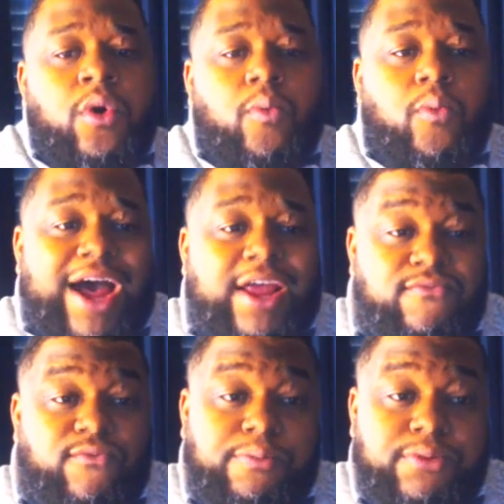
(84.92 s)
why the
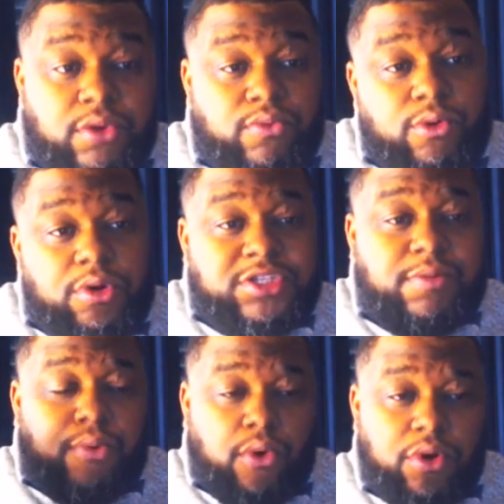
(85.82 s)
4% rule is
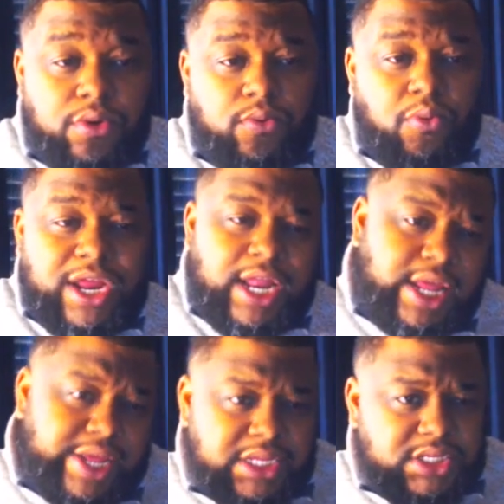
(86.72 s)
important, what it
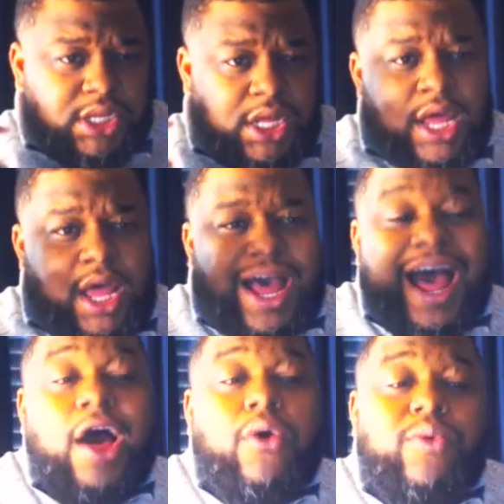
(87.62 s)
is,
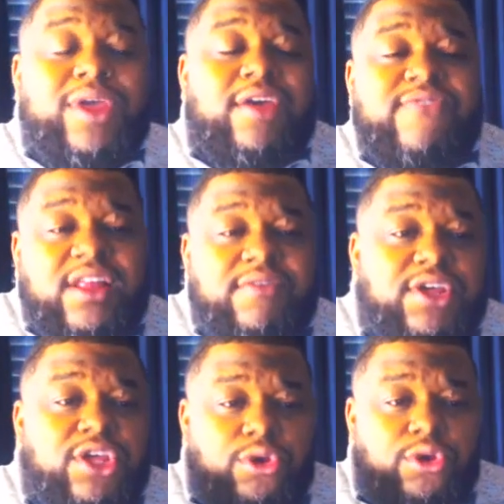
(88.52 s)
how we effectively
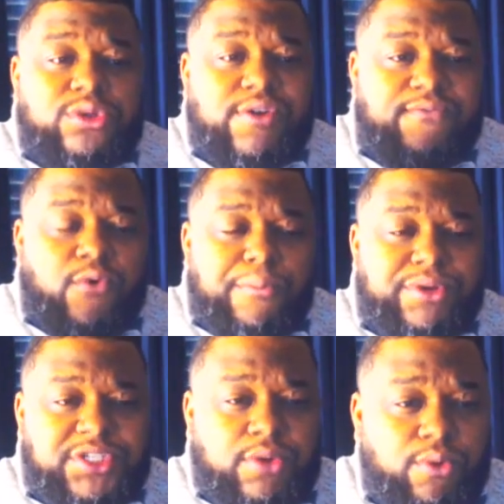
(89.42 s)
use the 4%
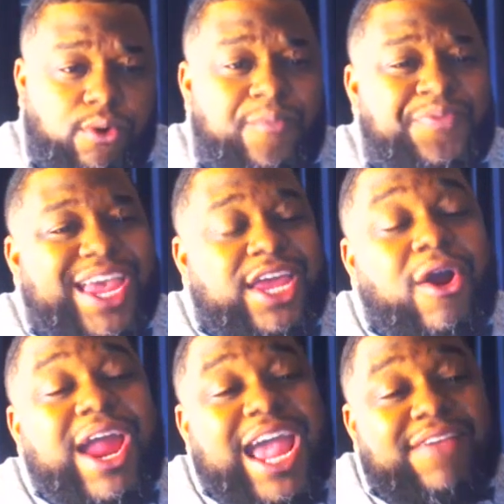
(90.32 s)
rule in
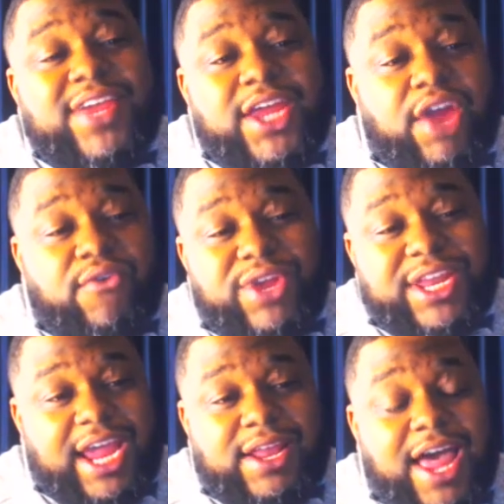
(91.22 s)
our
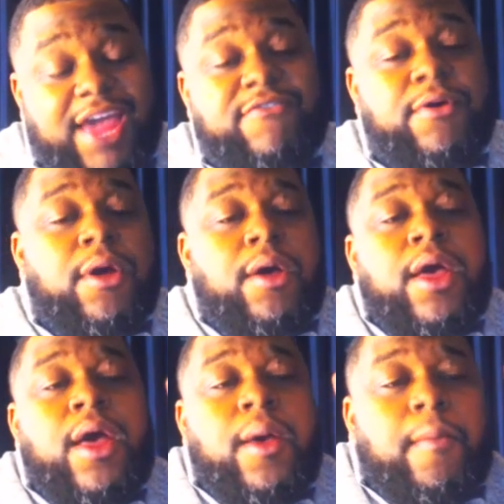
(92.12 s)
everyday life.
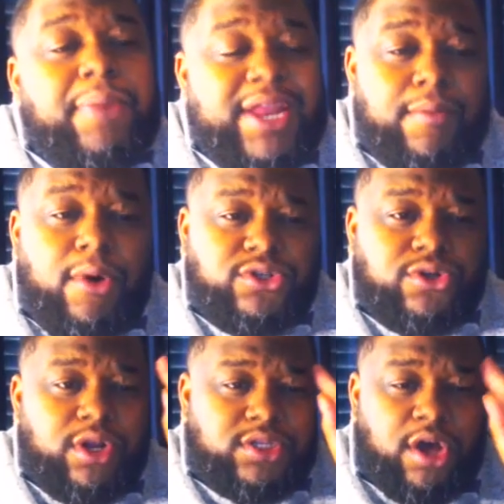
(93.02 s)
But then I'm also
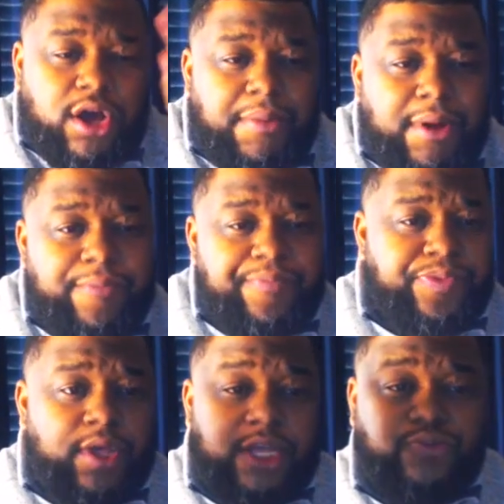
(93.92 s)
going to talk about,
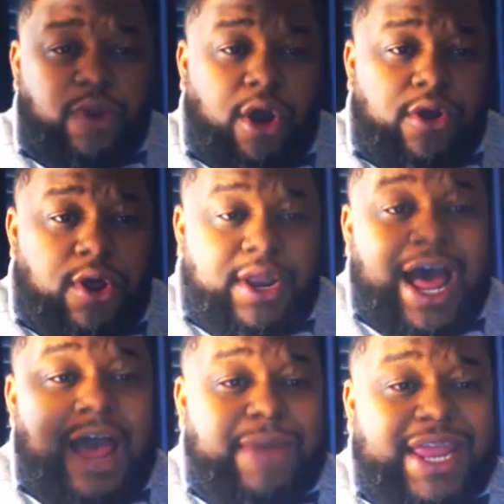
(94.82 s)
because we all know that
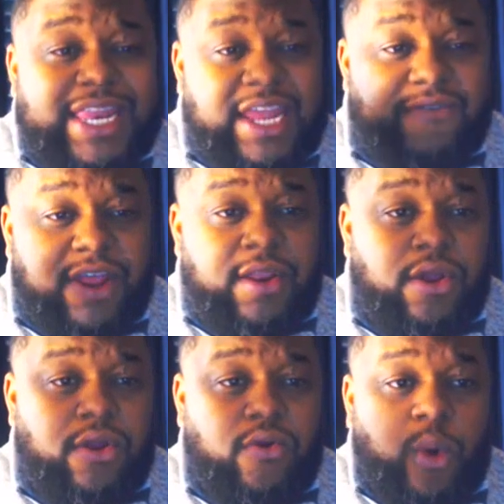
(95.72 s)
I'm a dividend
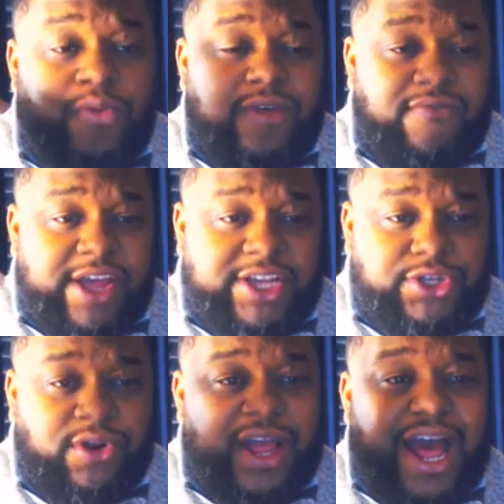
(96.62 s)
growth
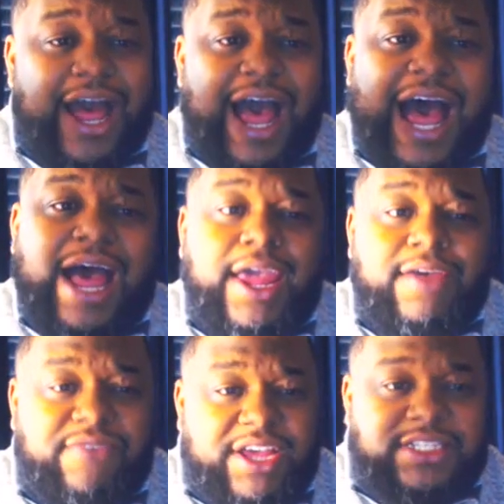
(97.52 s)
investor. I
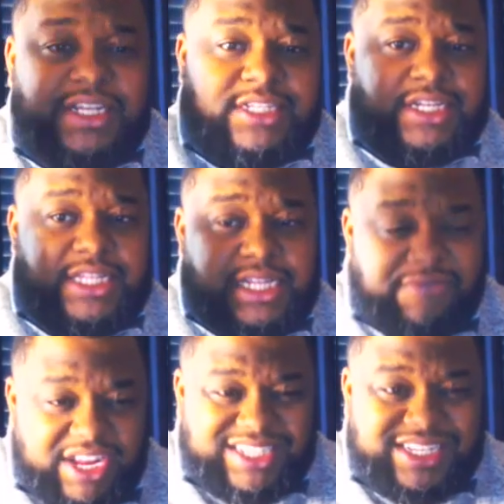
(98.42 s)
invest into
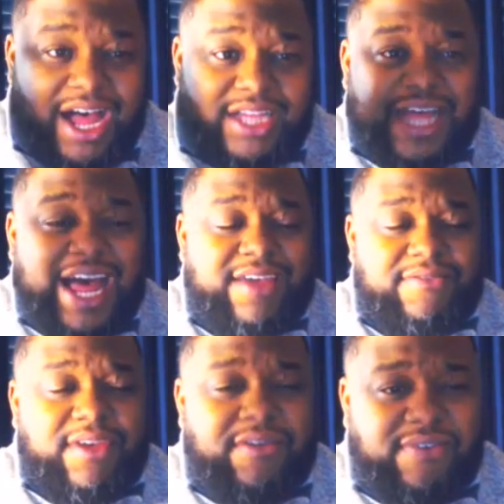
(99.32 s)
dividend stocks. I
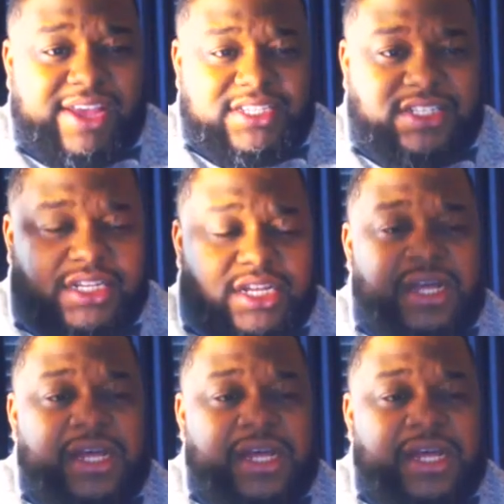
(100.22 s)
invest into